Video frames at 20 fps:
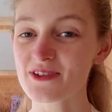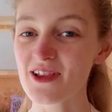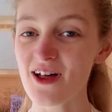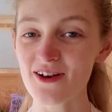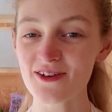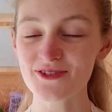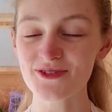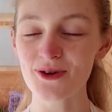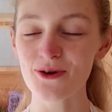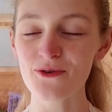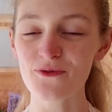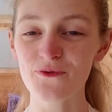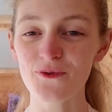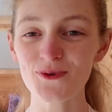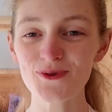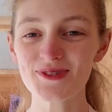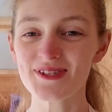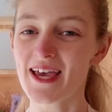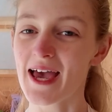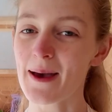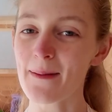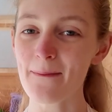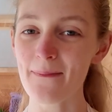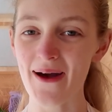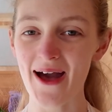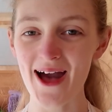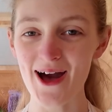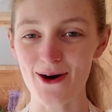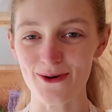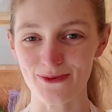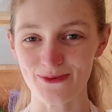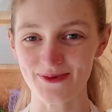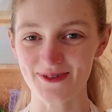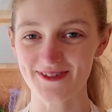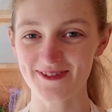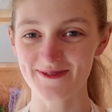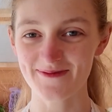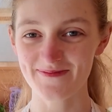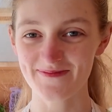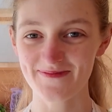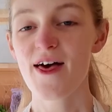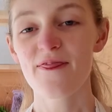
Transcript: last sold for £10.